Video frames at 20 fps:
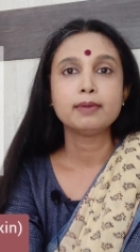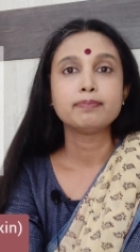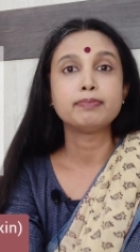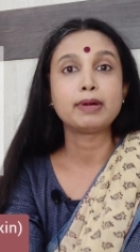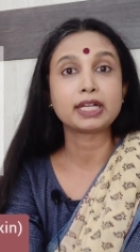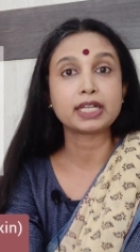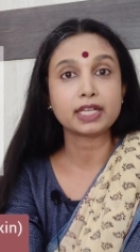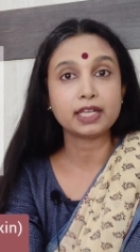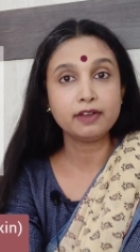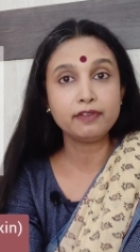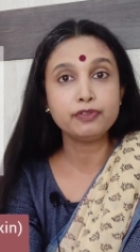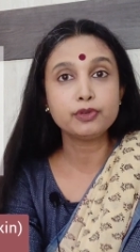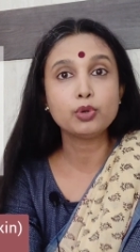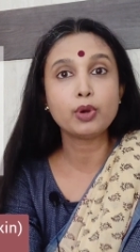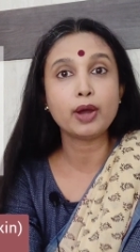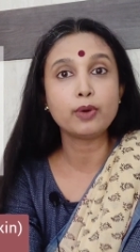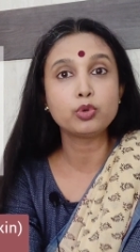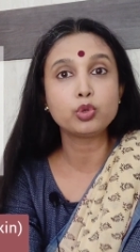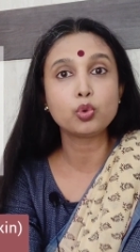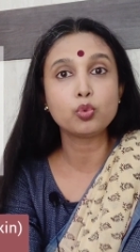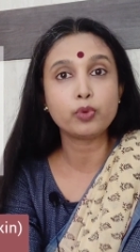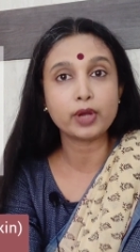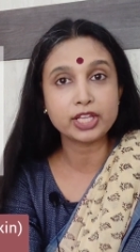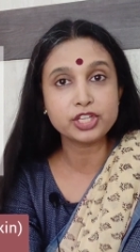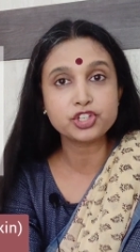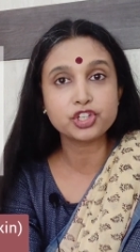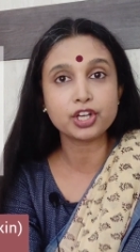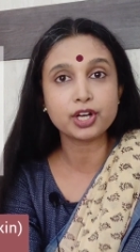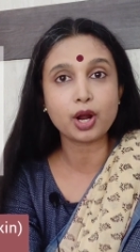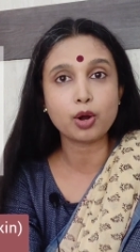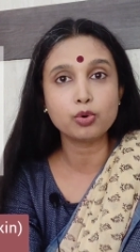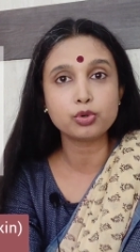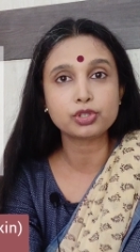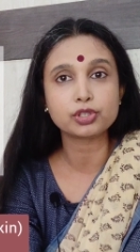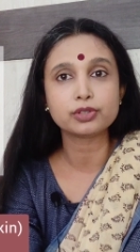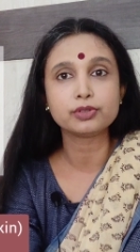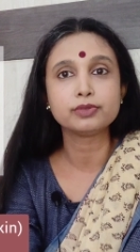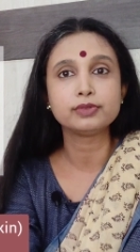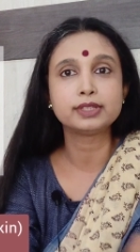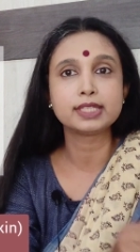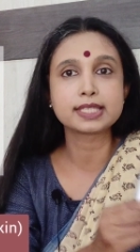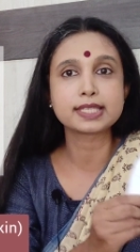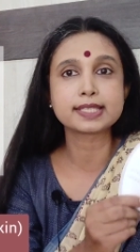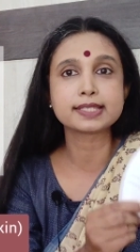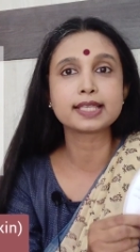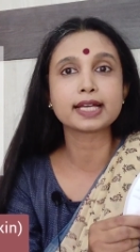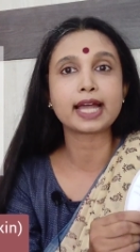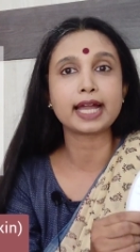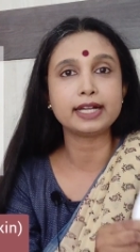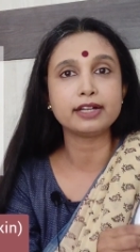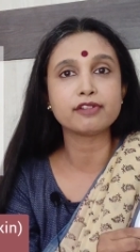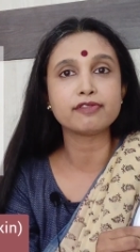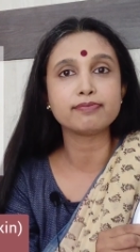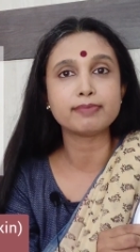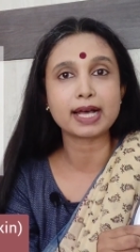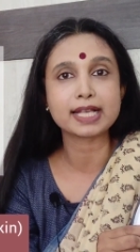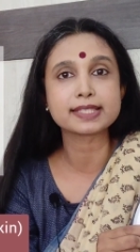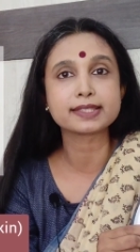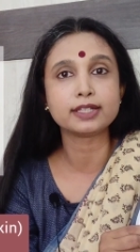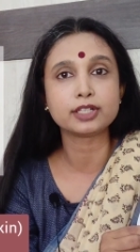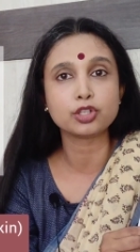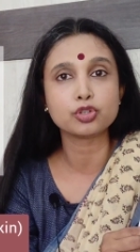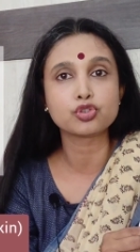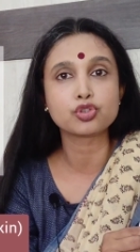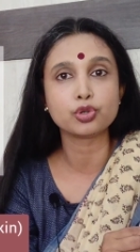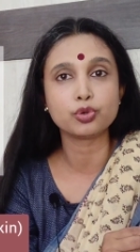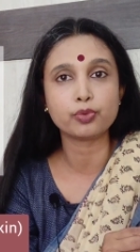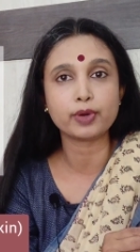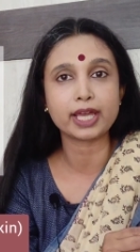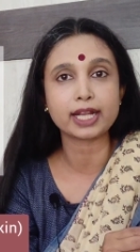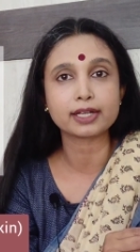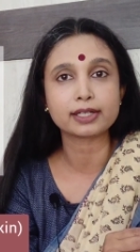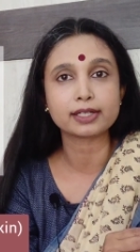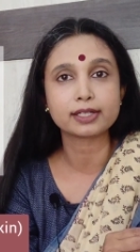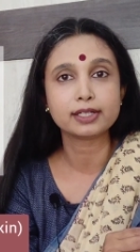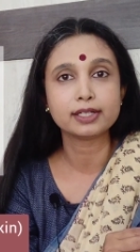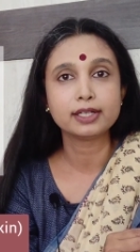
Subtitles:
But if you have to venture out, this is the kind of mask that you should wear.